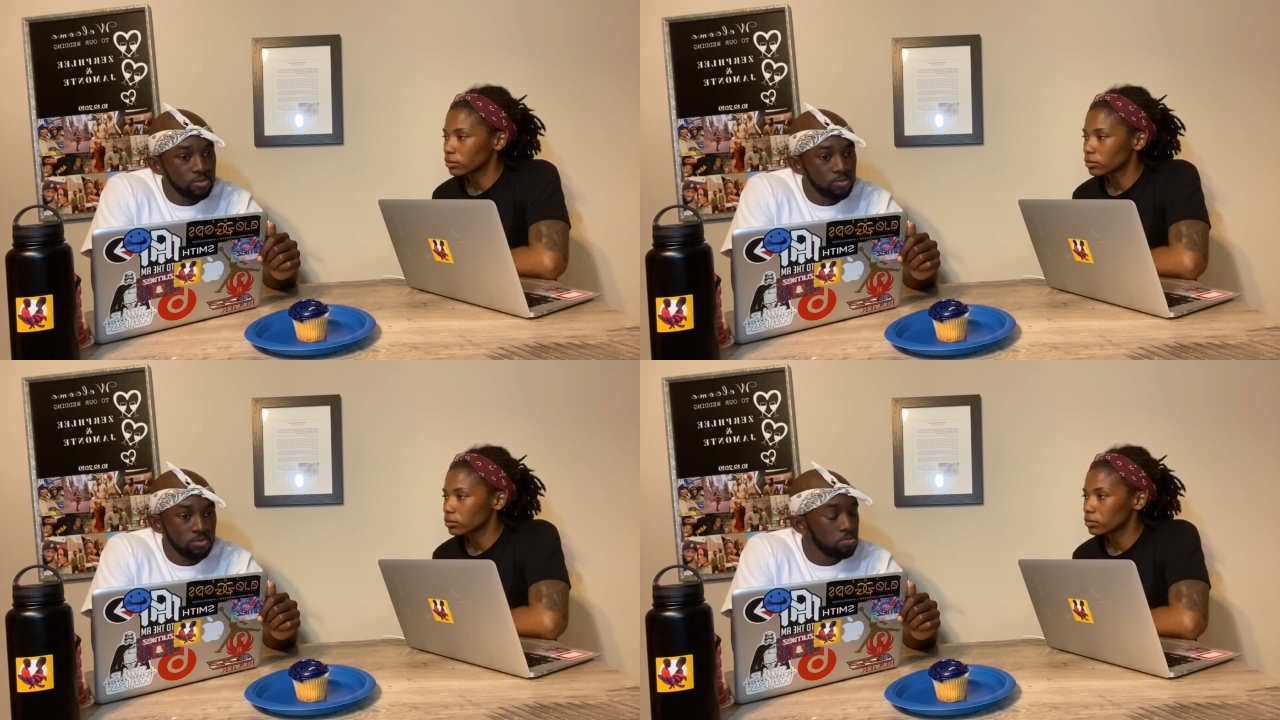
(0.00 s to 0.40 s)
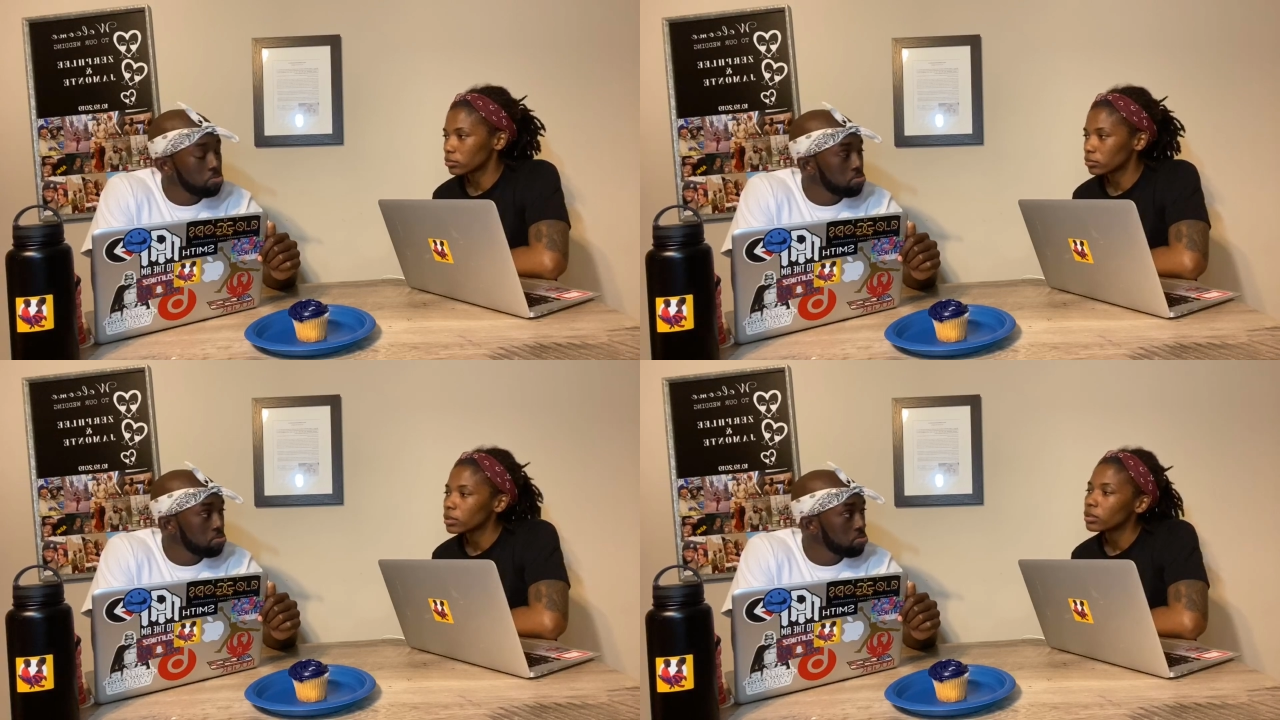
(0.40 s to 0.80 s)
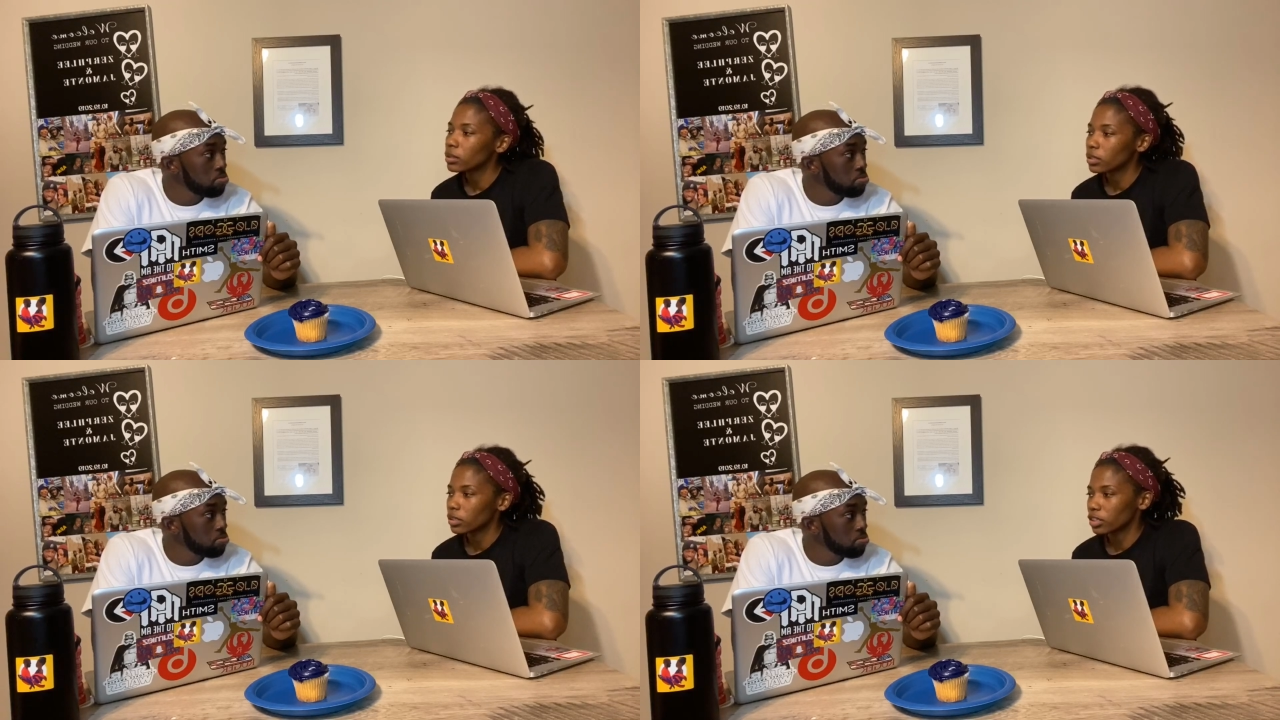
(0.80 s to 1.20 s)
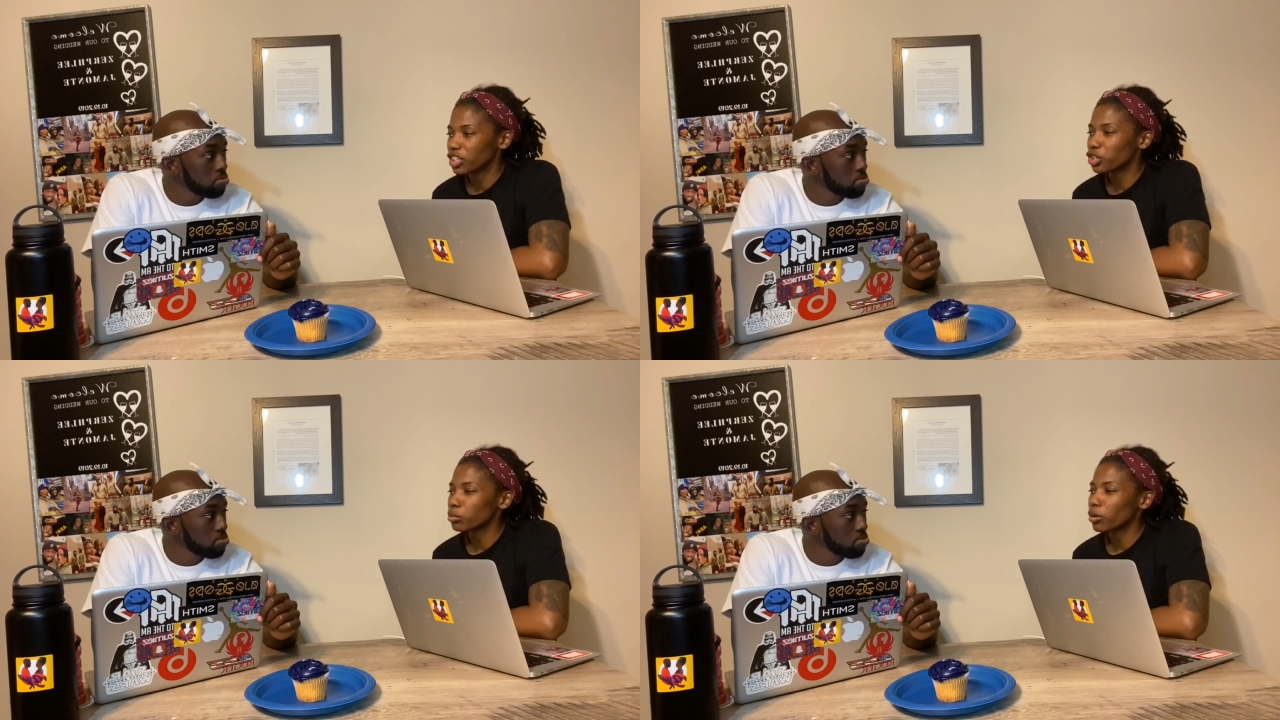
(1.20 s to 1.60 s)
Speaker 1: Mm-hmm.
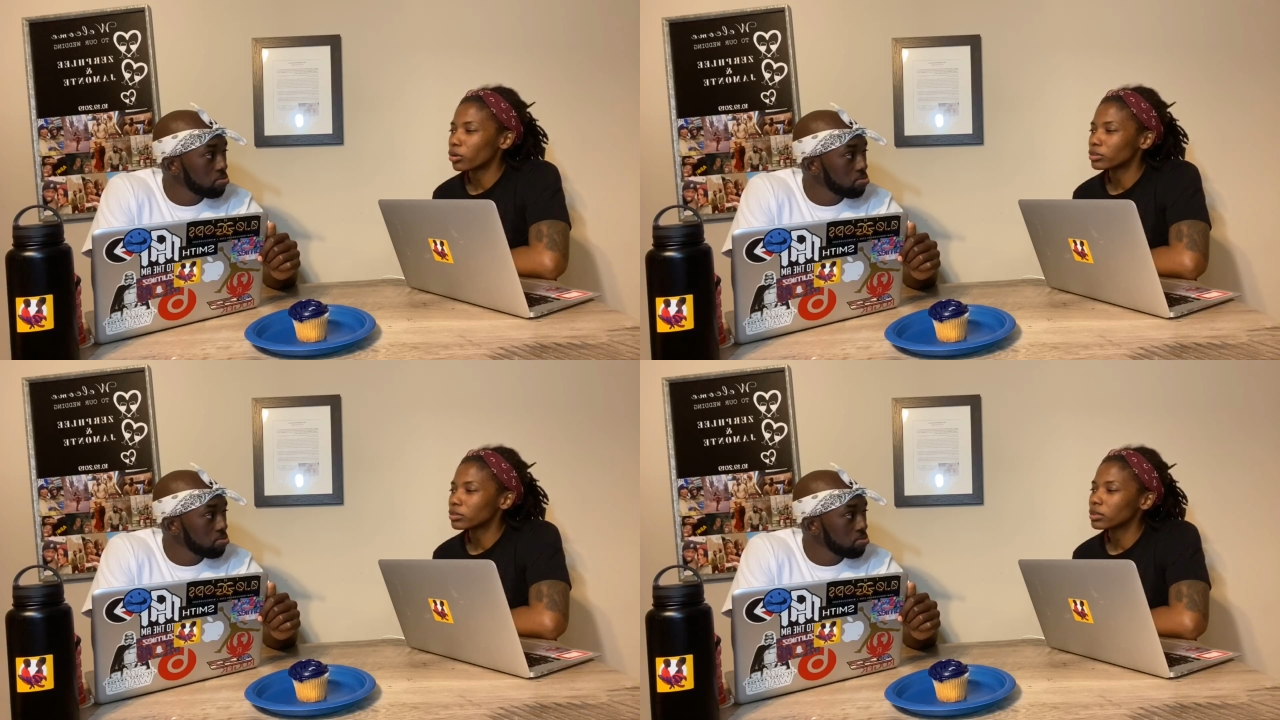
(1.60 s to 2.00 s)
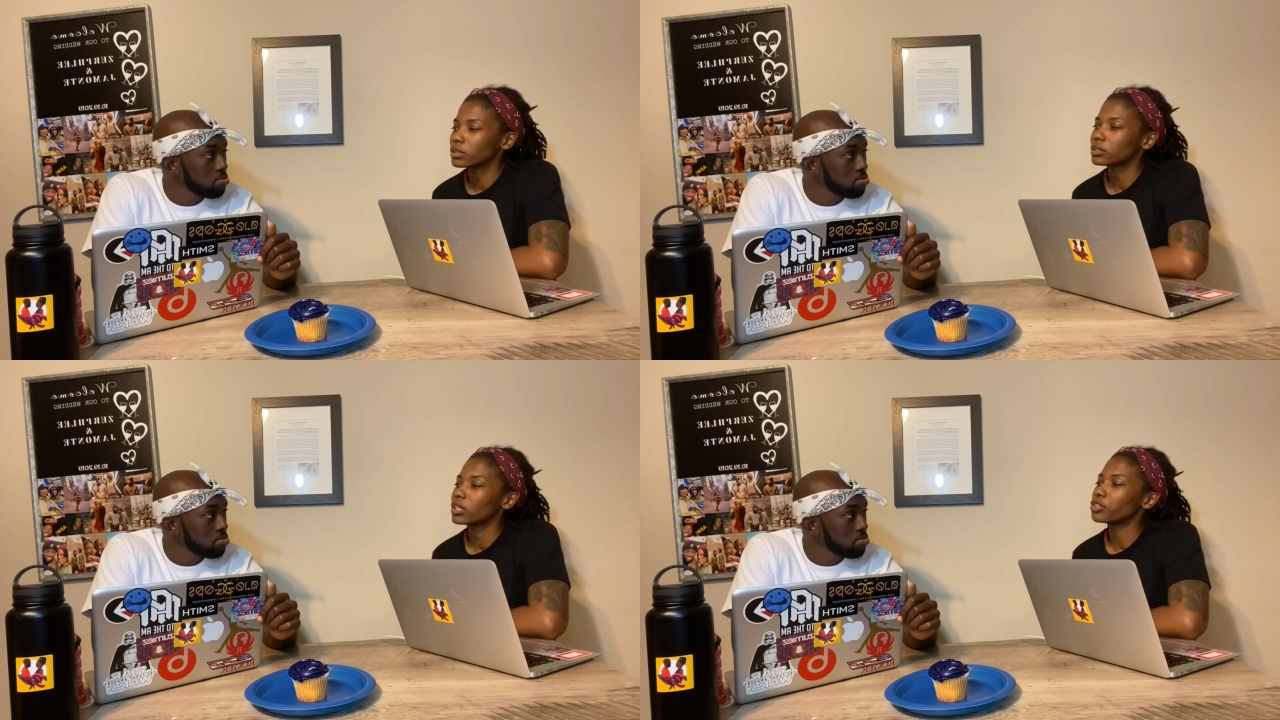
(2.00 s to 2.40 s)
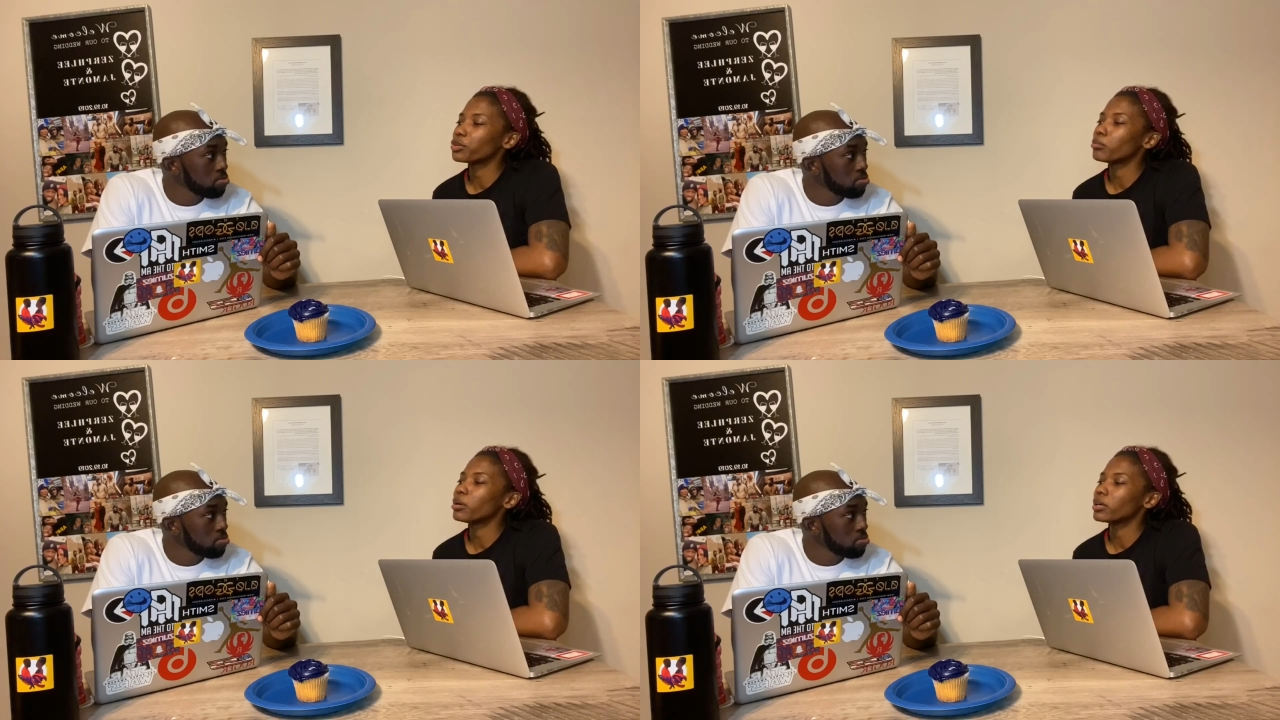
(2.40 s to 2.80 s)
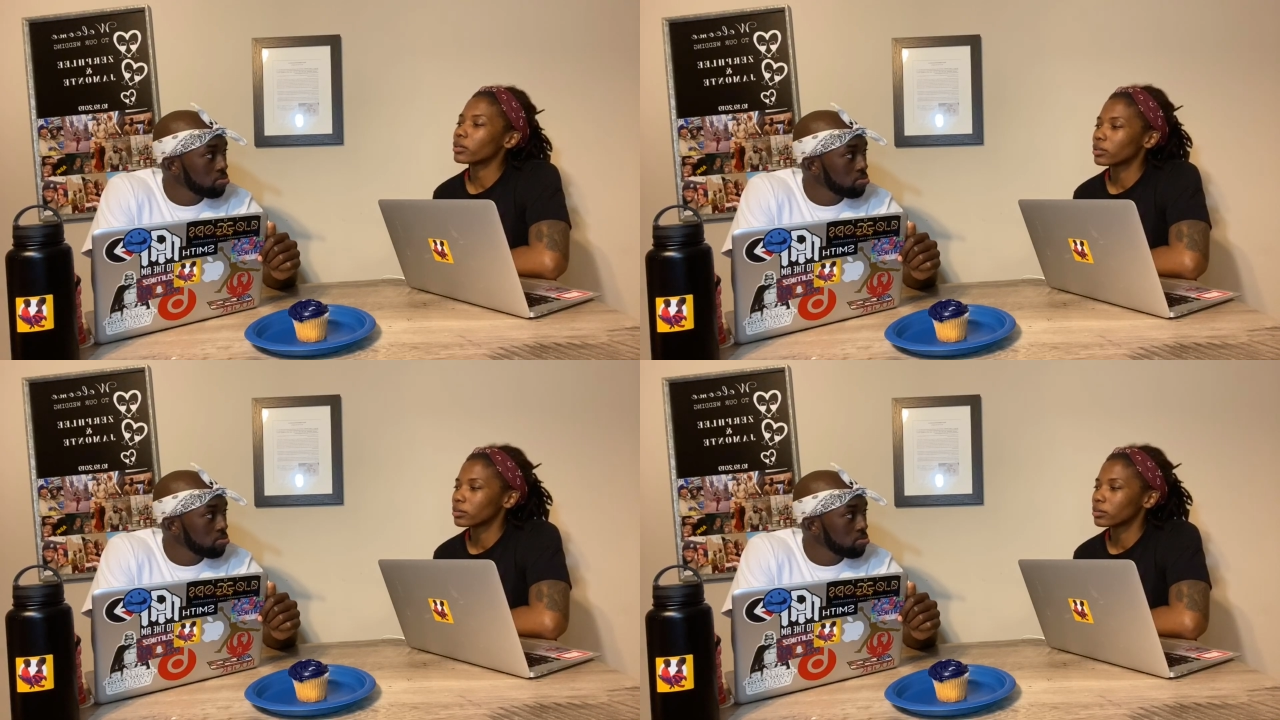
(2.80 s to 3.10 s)
Deer balls, because it's under a buck.